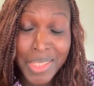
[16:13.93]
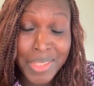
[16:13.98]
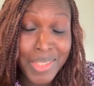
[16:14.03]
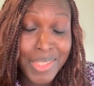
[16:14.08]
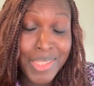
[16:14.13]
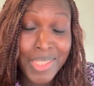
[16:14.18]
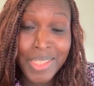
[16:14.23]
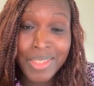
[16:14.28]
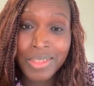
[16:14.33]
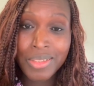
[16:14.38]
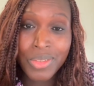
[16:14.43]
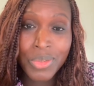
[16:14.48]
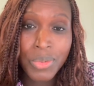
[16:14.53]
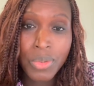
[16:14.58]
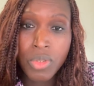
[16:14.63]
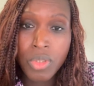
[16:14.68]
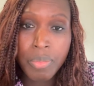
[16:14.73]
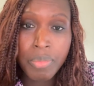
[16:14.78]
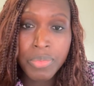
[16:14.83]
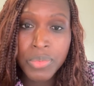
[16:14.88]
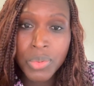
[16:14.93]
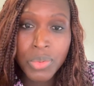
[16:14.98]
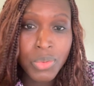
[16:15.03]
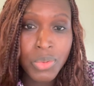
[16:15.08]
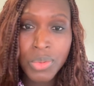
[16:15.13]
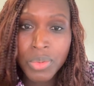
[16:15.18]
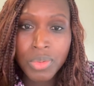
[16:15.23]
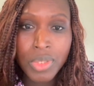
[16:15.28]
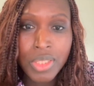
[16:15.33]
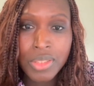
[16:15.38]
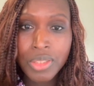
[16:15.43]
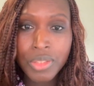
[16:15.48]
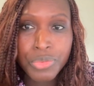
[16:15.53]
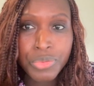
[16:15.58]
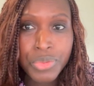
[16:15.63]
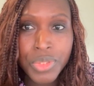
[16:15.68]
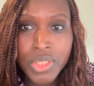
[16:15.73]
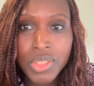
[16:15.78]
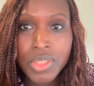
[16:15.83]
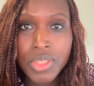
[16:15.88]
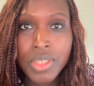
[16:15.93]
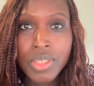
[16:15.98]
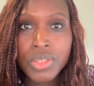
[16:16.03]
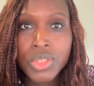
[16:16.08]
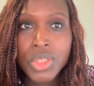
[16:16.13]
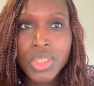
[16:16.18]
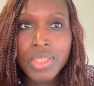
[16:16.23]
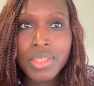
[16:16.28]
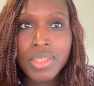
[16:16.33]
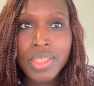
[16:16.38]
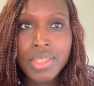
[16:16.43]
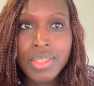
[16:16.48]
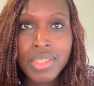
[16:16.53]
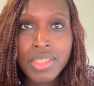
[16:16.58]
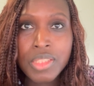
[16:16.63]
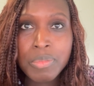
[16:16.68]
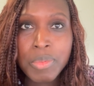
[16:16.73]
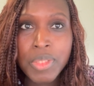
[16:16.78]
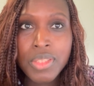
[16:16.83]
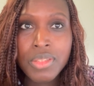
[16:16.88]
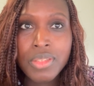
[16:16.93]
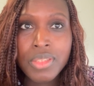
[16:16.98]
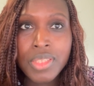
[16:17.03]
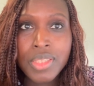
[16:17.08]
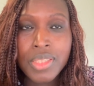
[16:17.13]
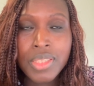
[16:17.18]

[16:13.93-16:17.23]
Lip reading: I decided to go to do a lot of research, and that has been,